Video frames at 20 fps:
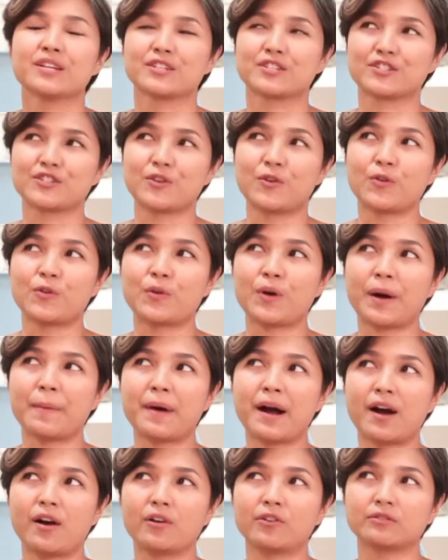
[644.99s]
So
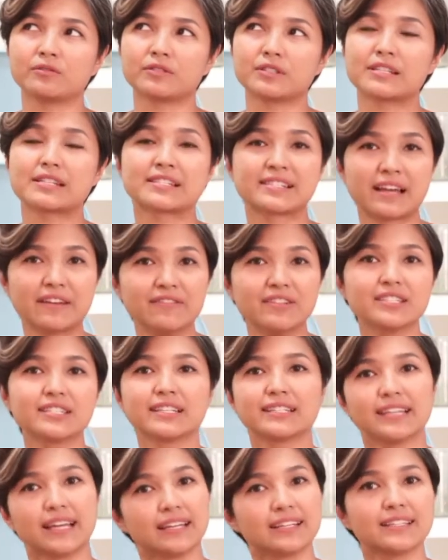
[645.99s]
about 7
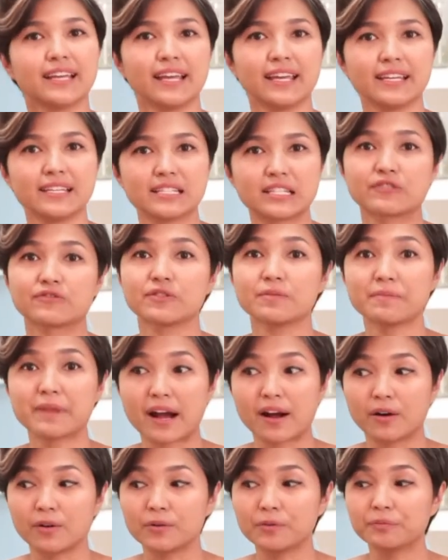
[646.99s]
to 10 days from
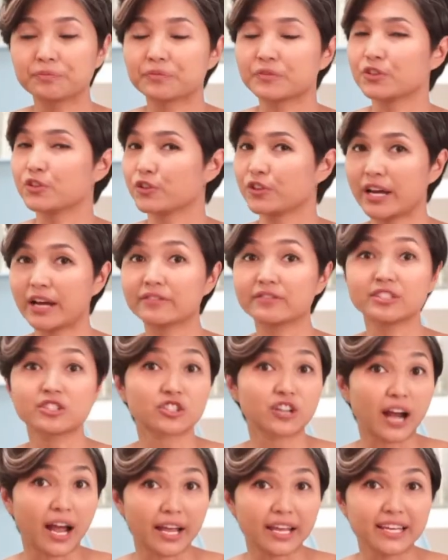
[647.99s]
now, you're gonna have to
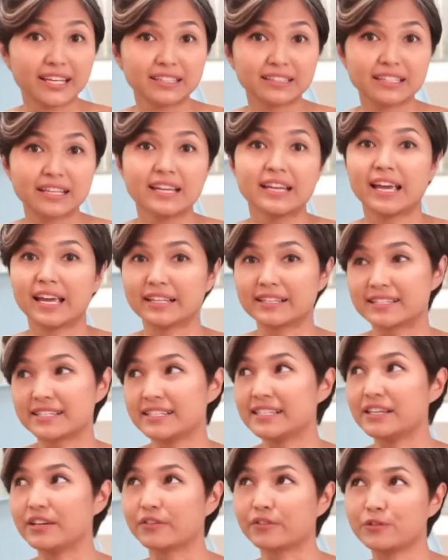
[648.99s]
try it and
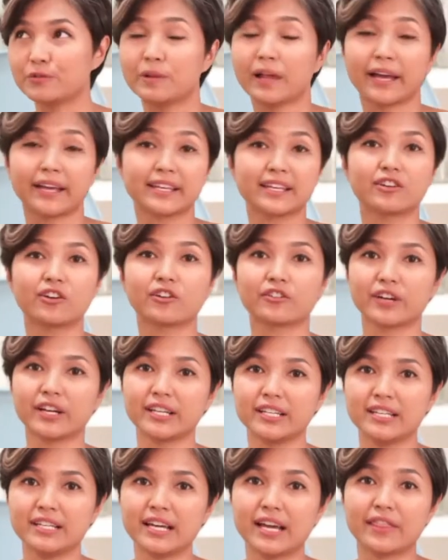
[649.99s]
see if you like it
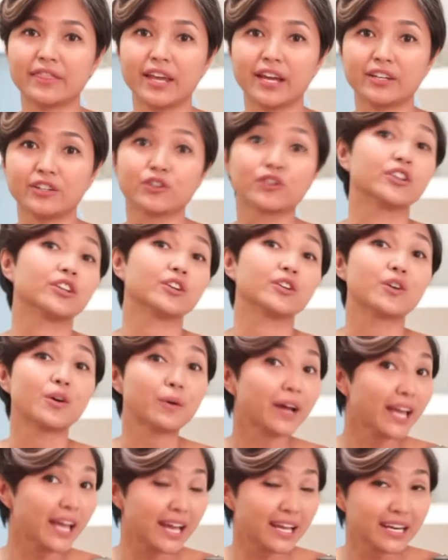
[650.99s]
already, and then you're gonna
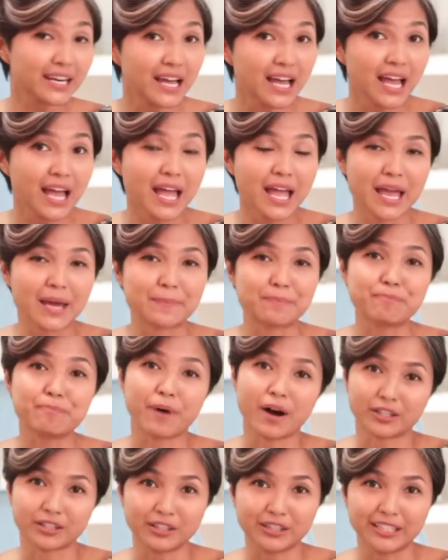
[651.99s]
go ahead and
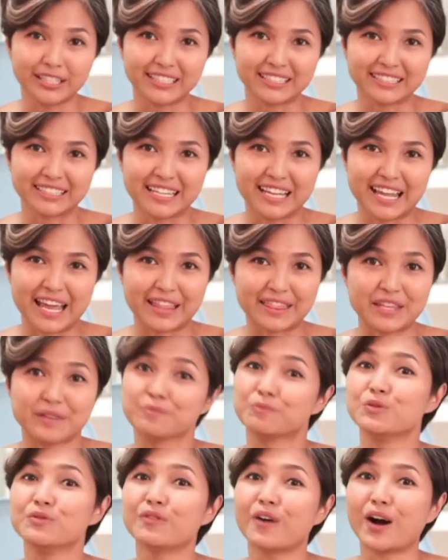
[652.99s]
bottle it and
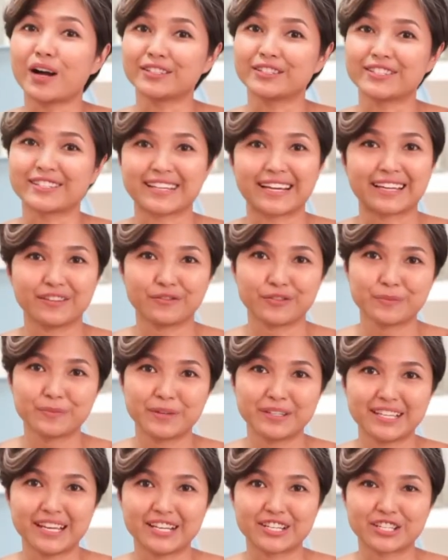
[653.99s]
then move on to second
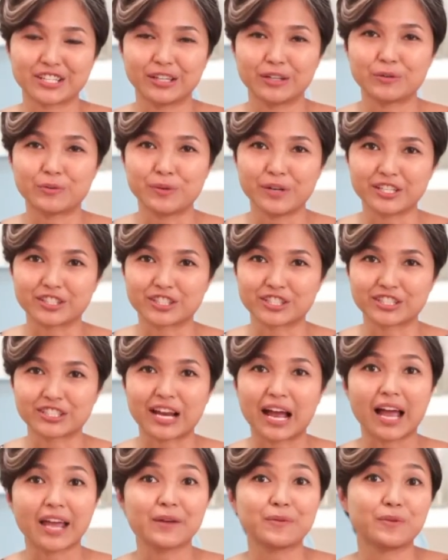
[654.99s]
fermentation, which
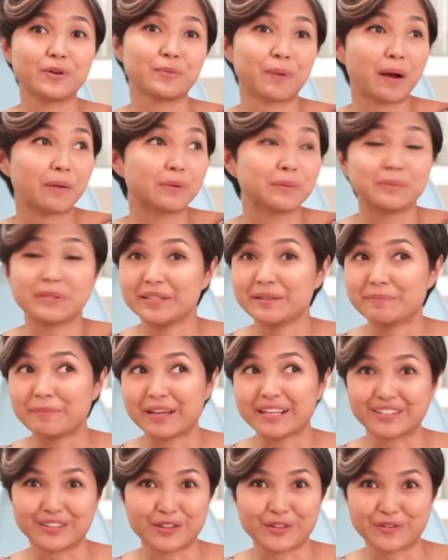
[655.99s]
I will probably
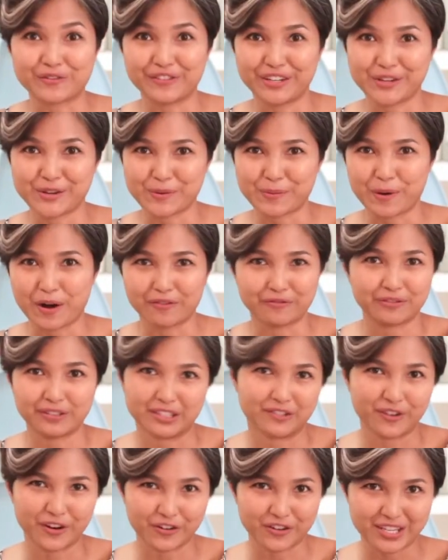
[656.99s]
make another video of.
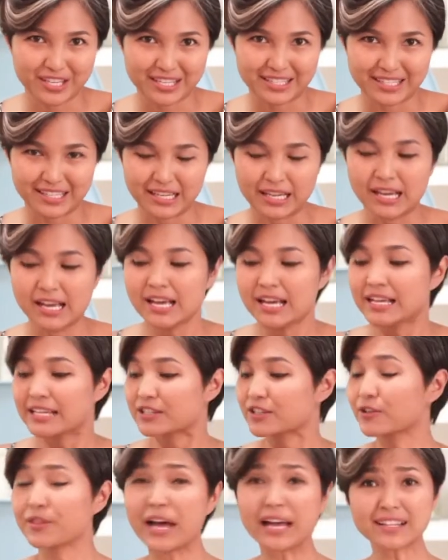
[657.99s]
It's very easy.
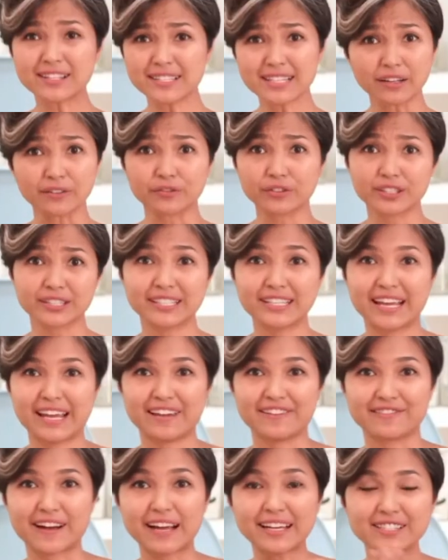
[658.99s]
So that's it for
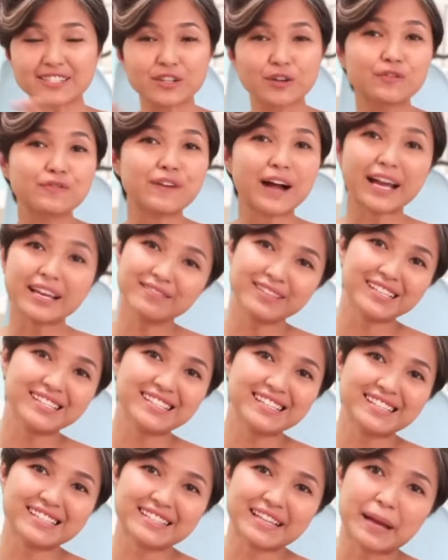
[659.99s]
today, right? So 5
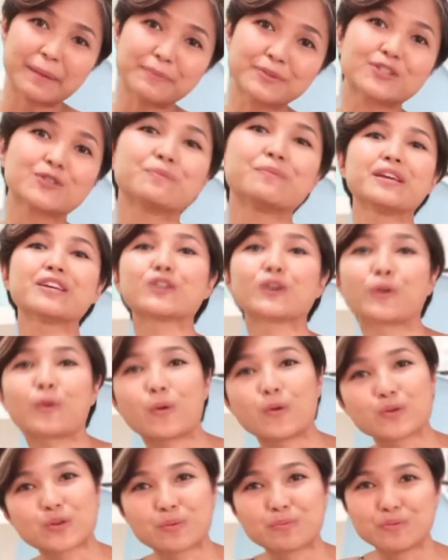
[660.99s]
easy steps make your
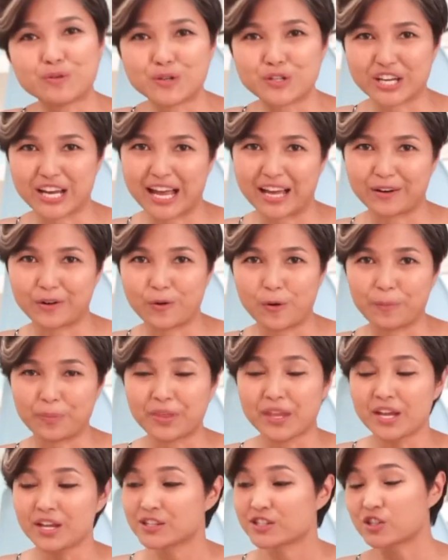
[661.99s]
own kombucha at
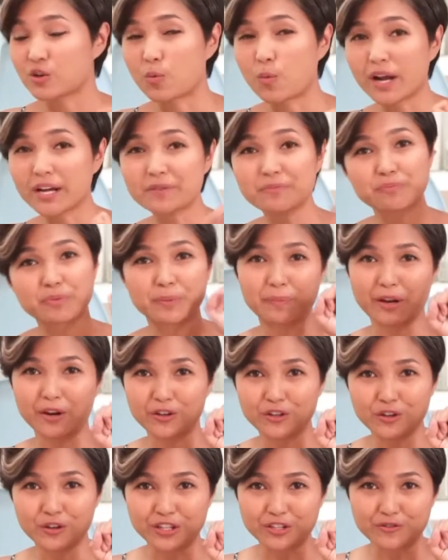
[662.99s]
home. So 1,
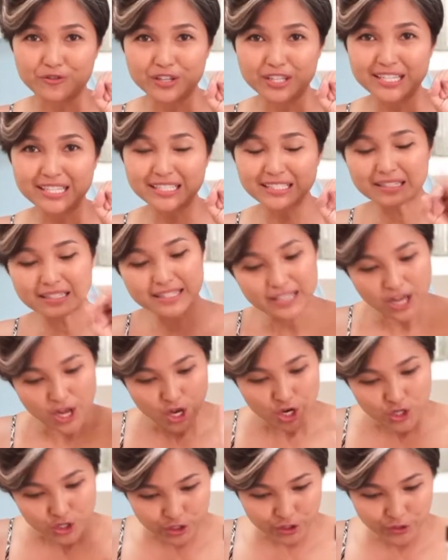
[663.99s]
prepare your ingredients.
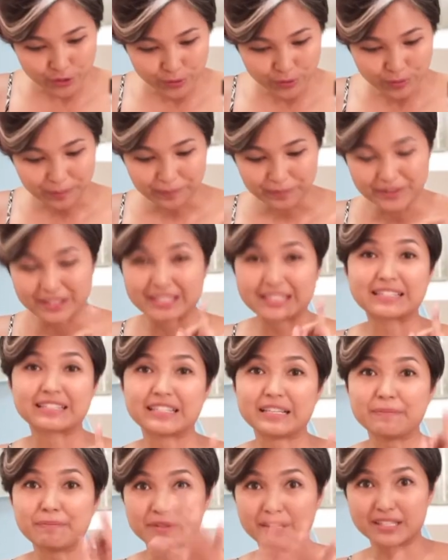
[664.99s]
2,
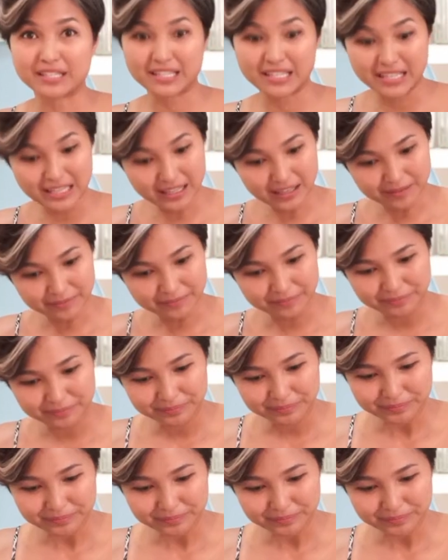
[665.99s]
steep the tea.